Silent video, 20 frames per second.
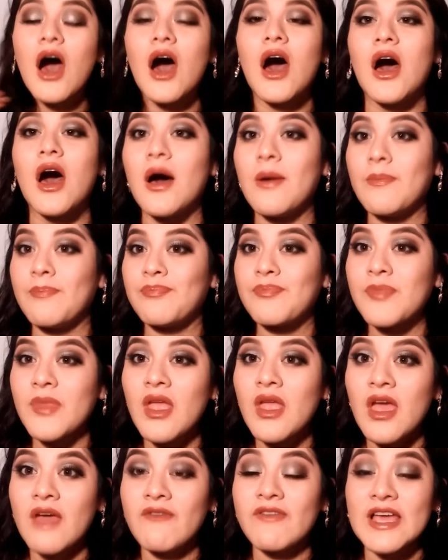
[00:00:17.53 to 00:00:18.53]
Um,
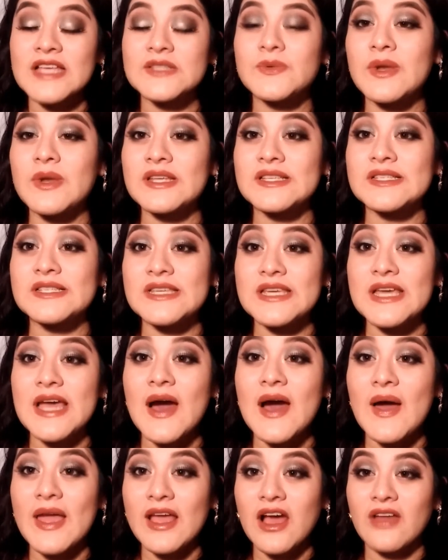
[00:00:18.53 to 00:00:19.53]
if you guys want to see
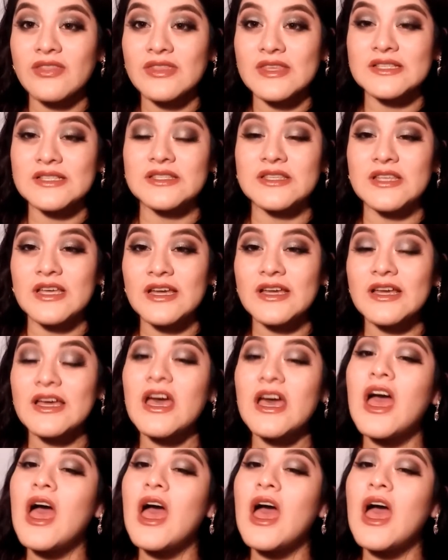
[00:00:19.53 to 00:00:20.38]
how I got this look